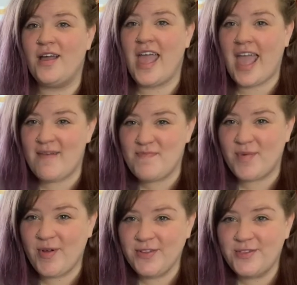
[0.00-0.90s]

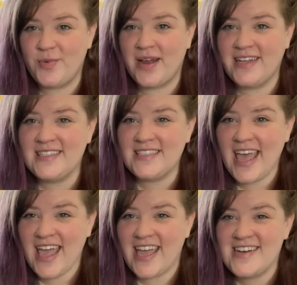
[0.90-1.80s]
April
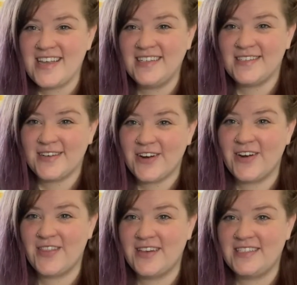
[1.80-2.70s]
22nd is
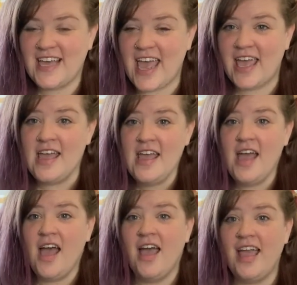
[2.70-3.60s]
Earth Day.
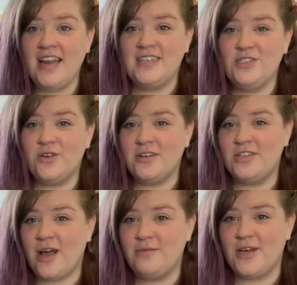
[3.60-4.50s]
It is your
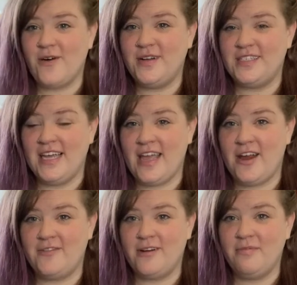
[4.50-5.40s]
job to always take
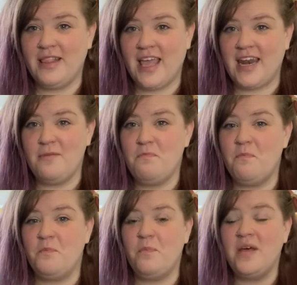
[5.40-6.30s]
care of our planet,
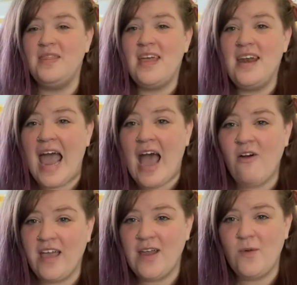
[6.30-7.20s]
but then
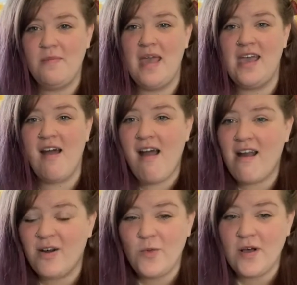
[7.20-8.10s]
how can we make
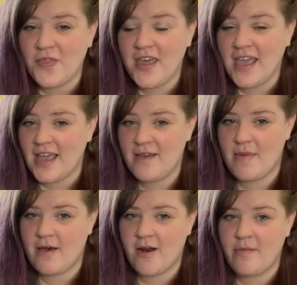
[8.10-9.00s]
art while thinking
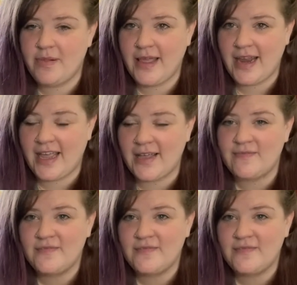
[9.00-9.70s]
about our planet?